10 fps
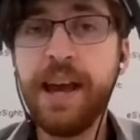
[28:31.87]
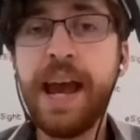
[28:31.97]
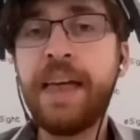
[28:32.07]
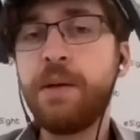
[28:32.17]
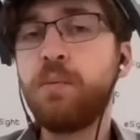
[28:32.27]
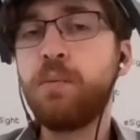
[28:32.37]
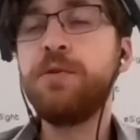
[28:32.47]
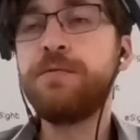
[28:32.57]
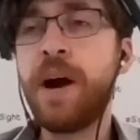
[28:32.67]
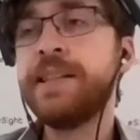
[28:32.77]
And then when
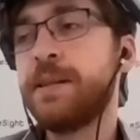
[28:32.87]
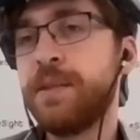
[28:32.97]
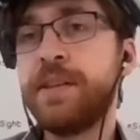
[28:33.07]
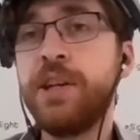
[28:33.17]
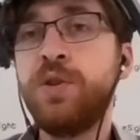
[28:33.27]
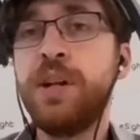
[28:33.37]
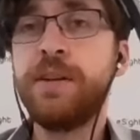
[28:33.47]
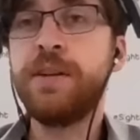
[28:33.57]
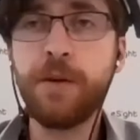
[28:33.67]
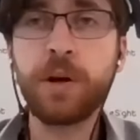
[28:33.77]
you find something that you need
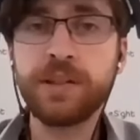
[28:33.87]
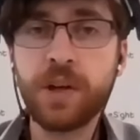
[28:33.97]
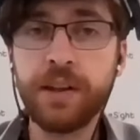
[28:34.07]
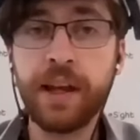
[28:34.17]
to focus on,